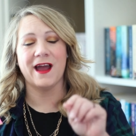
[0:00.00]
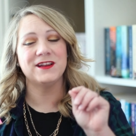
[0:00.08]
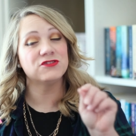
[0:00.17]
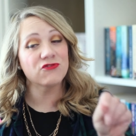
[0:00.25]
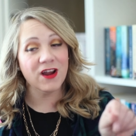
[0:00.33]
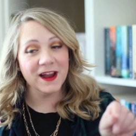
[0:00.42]
I
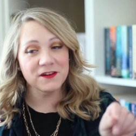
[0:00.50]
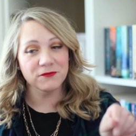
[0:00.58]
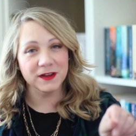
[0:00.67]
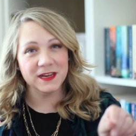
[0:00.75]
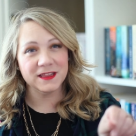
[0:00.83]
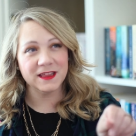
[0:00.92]
tried
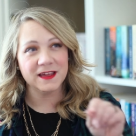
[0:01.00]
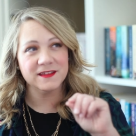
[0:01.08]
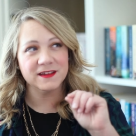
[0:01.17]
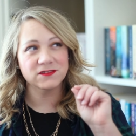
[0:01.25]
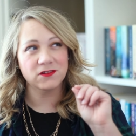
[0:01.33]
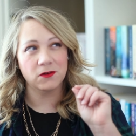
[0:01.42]
reading that, I
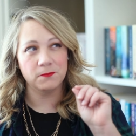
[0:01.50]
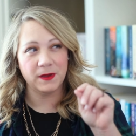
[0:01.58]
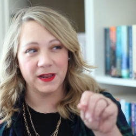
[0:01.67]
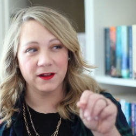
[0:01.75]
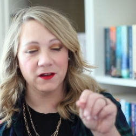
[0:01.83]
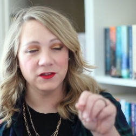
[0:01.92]
think it's called
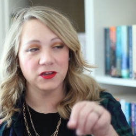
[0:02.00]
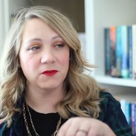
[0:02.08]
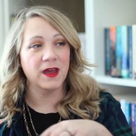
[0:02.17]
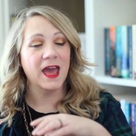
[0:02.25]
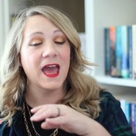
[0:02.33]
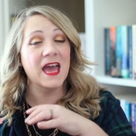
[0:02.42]
Betting on
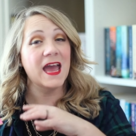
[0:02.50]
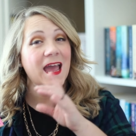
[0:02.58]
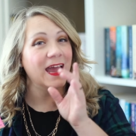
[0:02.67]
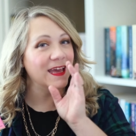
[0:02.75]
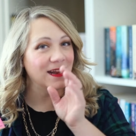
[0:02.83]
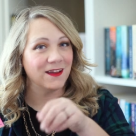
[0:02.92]
You,
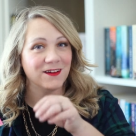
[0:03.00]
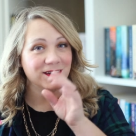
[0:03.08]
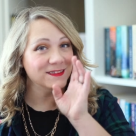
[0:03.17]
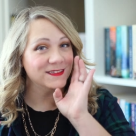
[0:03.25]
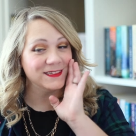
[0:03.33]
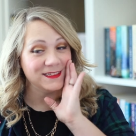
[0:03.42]
and I
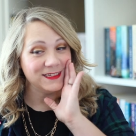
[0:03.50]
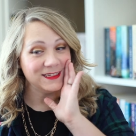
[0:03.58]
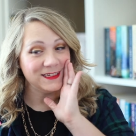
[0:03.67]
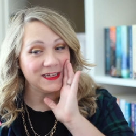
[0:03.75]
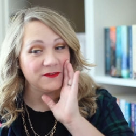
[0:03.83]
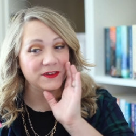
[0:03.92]
honestly D
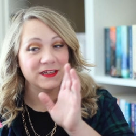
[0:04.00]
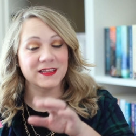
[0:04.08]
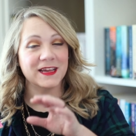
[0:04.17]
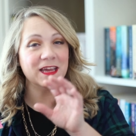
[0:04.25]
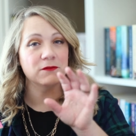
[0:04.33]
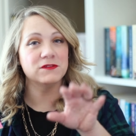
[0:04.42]
N F'd it.
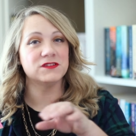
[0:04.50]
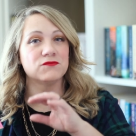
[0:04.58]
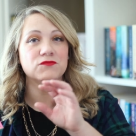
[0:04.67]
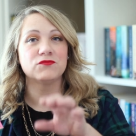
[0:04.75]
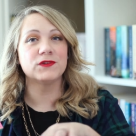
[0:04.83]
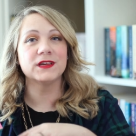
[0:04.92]
Like, it was
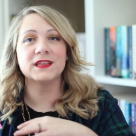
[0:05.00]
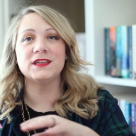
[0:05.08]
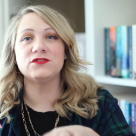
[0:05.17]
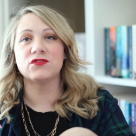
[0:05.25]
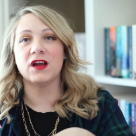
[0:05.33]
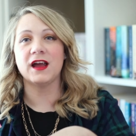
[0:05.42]
really
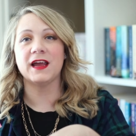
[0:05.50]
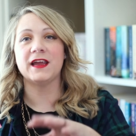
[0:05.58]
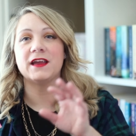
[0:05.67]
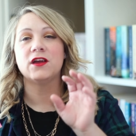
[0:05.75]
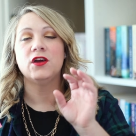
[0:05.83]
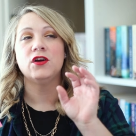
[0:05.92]

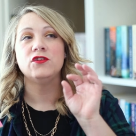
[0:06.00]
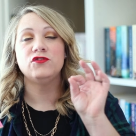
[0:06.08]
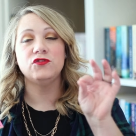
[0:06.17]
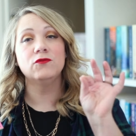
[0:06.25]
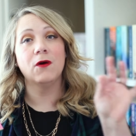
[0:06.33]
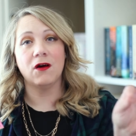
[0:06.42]
trying
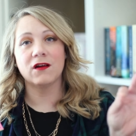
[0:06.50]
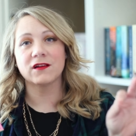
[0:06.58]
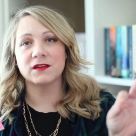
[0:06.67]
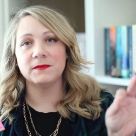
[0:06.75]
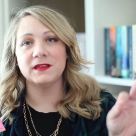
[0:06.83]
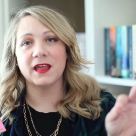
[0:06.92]
too
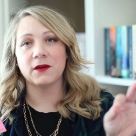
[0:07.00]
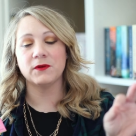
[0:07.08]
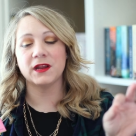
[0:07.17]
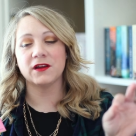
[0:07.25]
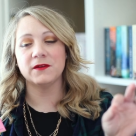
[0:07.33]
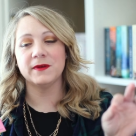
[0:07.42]
hard to be like
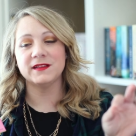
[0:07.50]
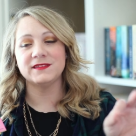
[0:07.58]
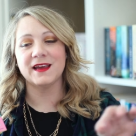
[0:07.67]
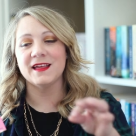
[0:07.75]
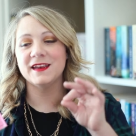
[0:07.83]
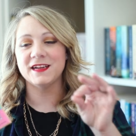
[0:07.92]
When Harry Met
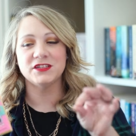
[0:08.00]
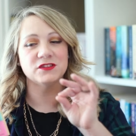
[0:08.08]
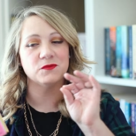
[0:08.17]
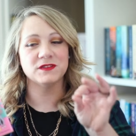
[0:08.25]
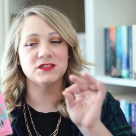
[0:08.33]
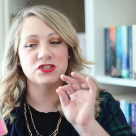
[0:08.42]
Sally, and I
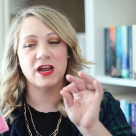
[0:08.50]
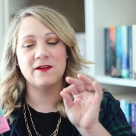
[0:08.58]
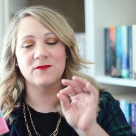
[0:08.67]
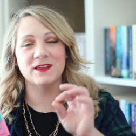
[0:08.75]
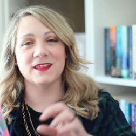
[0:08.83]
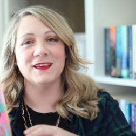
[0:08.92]
just wasn't
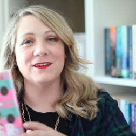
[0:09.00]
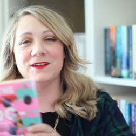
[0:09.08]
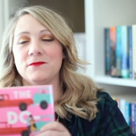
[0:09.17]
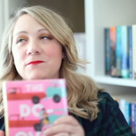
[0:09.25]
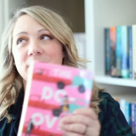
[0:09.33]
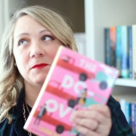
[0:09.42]
jiving with it, and
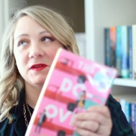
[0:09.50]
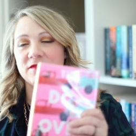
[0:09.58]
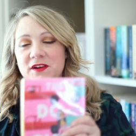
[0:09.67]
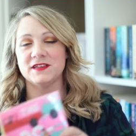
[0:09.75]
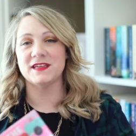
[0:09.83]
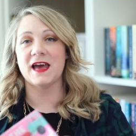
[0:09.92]
it made me
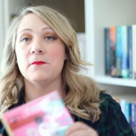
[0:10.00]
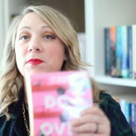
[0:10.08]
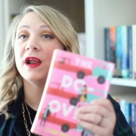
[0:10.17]
very sad.